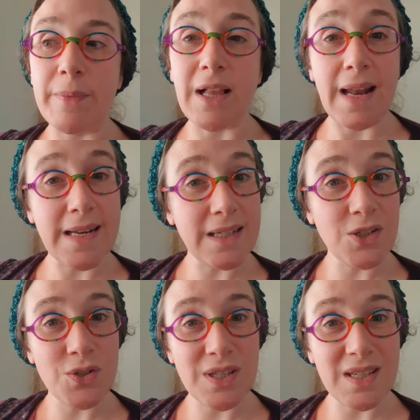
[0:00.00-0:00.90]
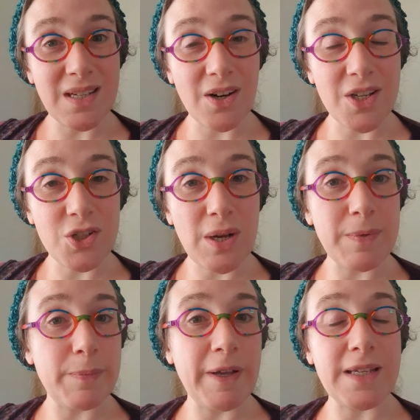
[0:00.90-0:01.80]
I'm glad I didn't use the steri
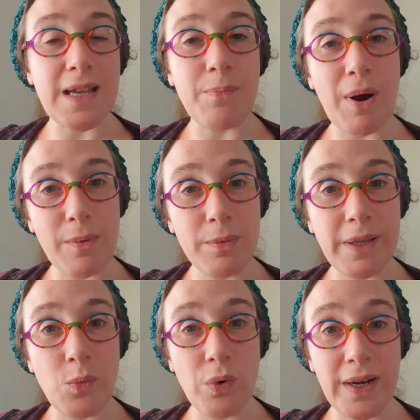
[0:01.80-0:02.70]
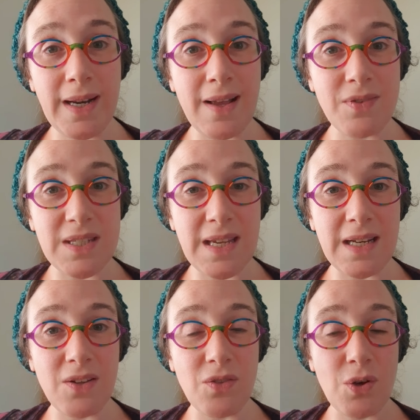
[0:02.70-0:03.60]
strips, because I probably wouldn't have
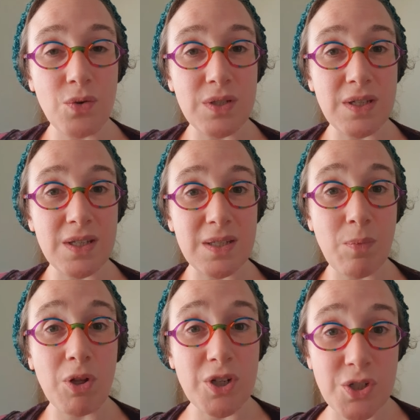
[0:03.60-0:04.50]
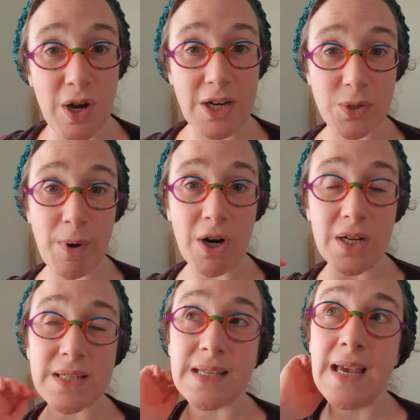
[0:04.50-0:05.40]
seen those smaller scratch
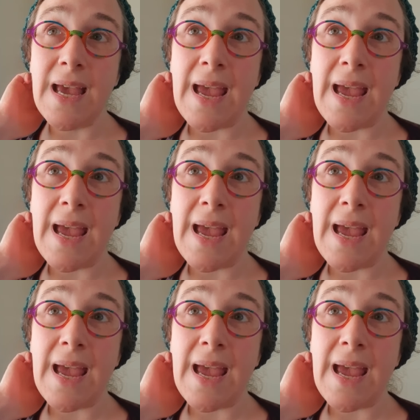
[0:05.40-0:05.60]
marks.